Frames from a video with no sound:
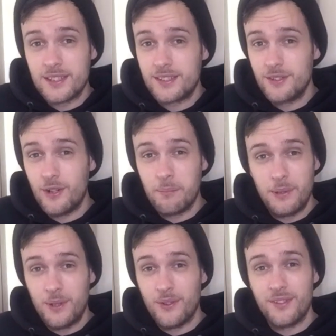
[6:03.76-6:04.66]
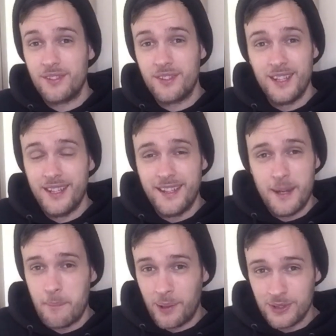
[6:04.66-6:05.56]
It's not beyond
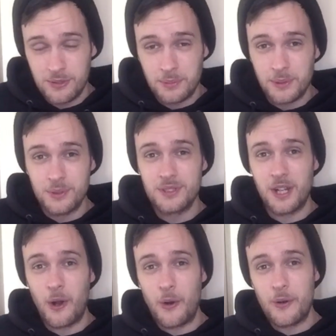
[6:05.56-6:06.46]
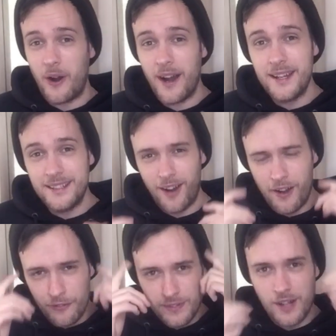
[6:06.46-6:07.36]
impossible, so I
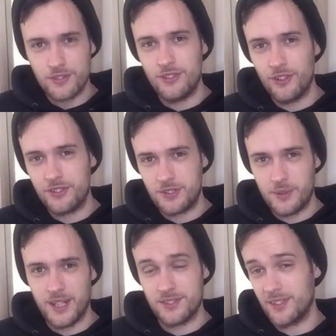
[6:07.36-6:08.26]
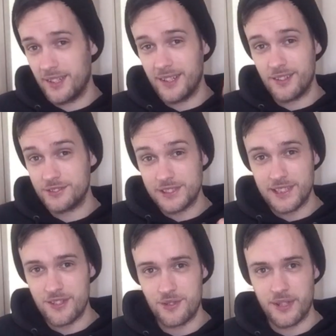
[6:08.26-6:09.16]
thought that was a nod to us, and I
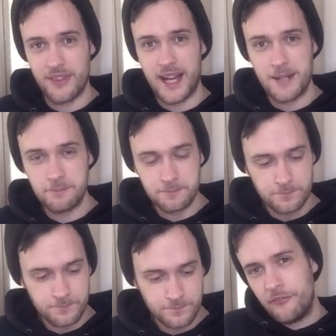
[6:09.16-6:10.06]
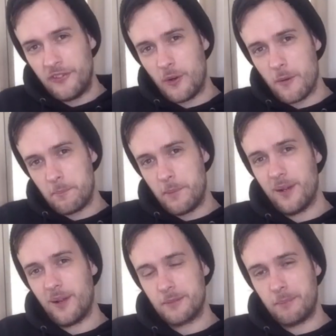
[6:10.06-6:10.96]
really enjoyed that. It felt a
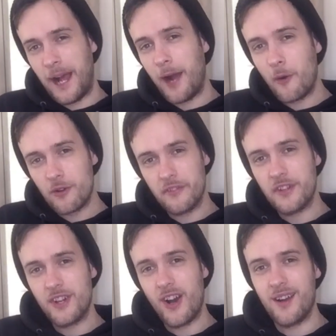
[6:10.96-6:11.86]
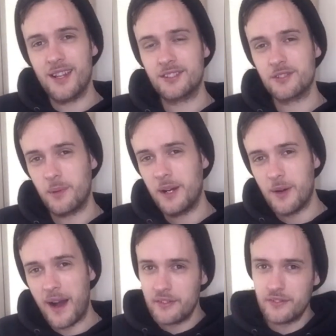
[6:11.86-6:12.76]
bit like Power of the Daleks as
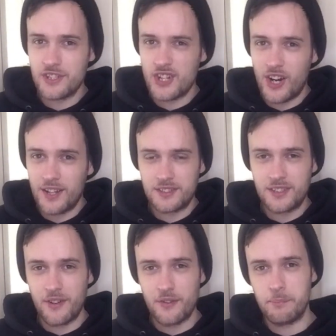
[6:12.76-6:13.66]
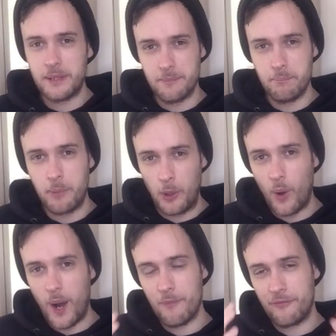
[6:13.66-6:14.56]
well, having the Daleks kind of being built
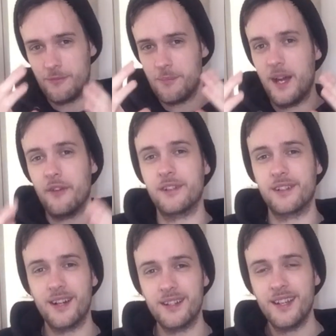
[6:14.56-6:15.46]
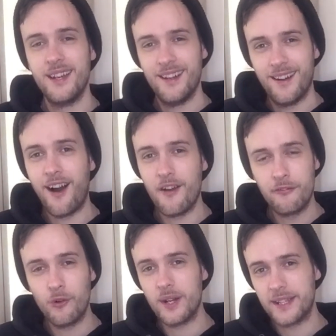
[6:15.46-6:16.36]
up from nothing. I
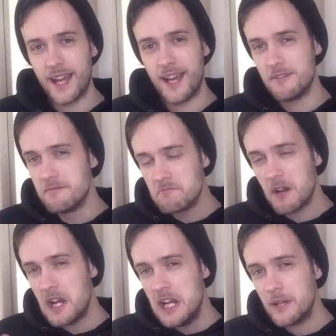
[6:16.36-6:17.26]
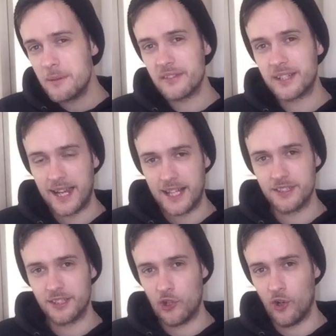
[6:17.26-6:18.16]
thought, again, a little bit of a
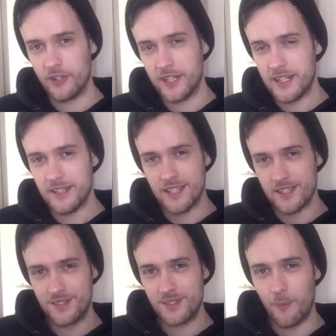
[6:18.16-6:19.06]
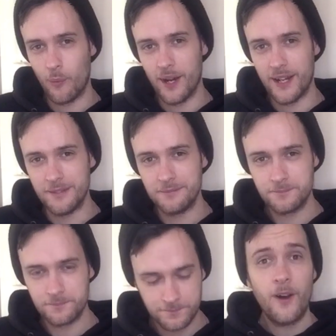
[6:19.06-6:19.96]
classic nod in some way.
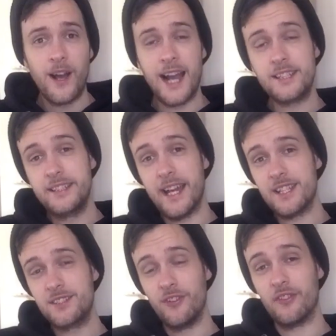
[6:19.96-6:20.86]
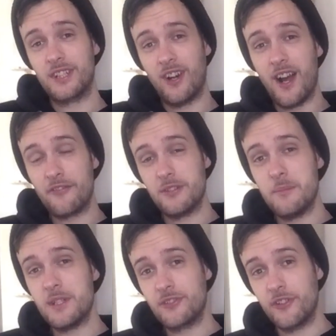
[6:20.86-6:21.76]
I had guessed that the guy from the
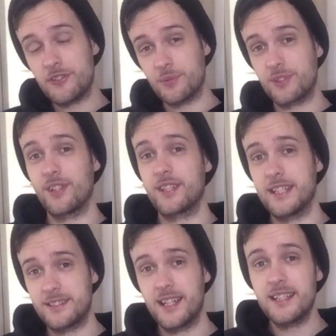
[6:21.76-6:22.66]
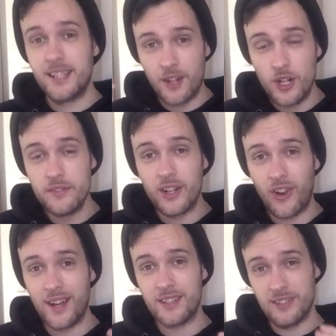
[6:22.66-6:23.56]
Misfits was going to get taken over
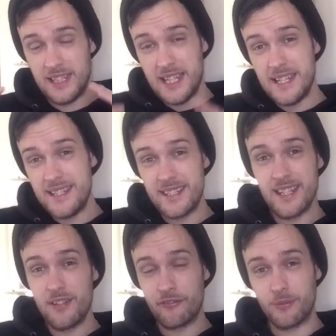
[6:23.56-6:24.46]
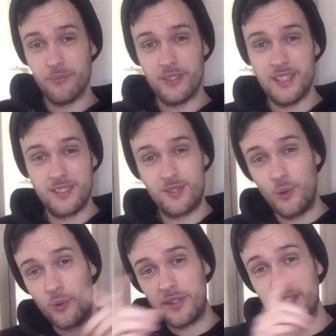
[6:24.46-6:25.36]
like Lynn did from the
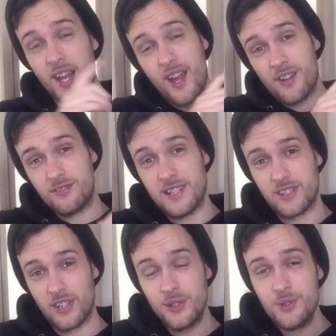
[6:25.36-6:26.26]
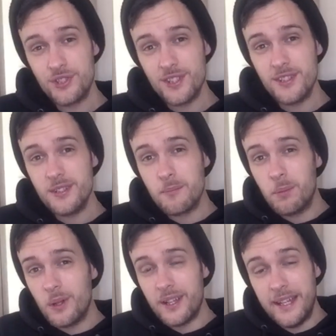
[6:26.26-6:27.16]
story Resolution,
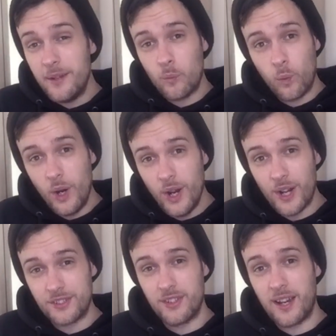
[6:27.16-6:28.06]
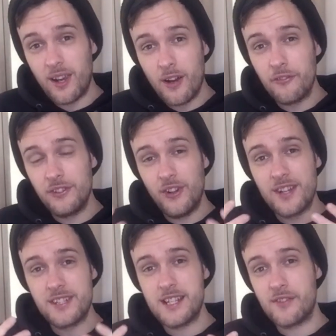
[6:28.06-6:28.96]
but it worked, and I love the
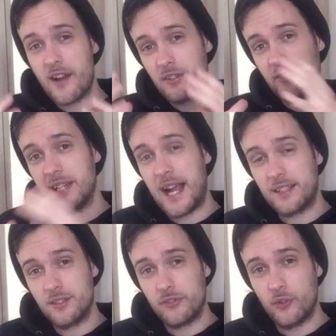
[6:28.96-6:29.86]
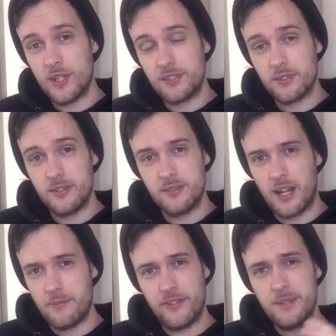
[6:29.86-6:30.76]
idea of having the actor's voice, and
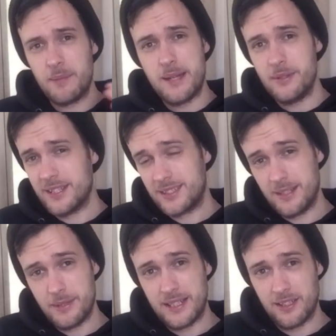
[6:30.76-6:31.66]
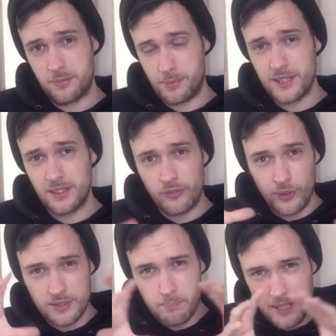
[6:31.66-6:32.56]
I think maybe it's going to be Nicholas Briggs'
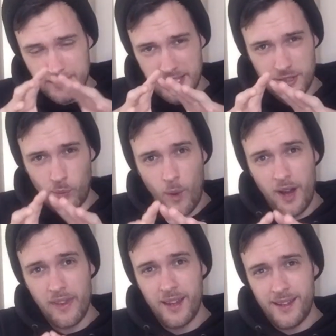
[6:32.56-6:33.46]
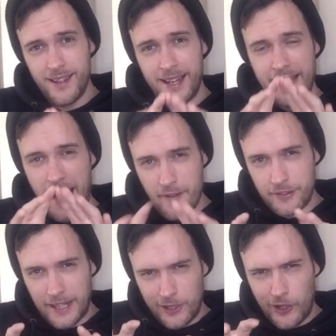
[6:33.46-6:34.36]
voice, mixed into one, and
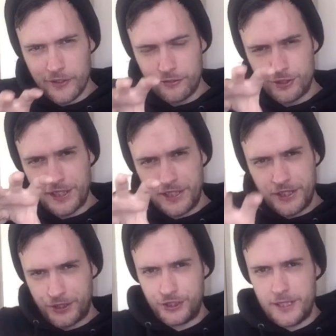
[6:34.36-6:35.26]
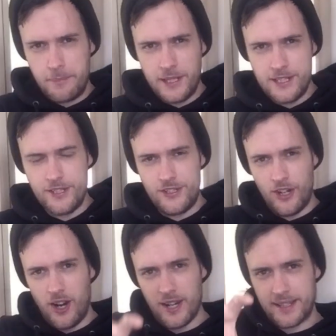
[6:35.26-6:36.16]
having that kind of really creepy
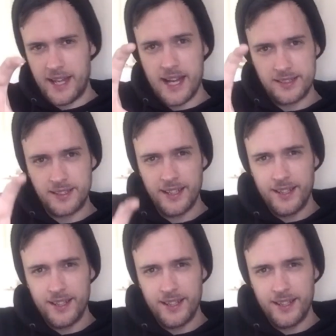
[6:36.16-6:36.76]
Dalek-esque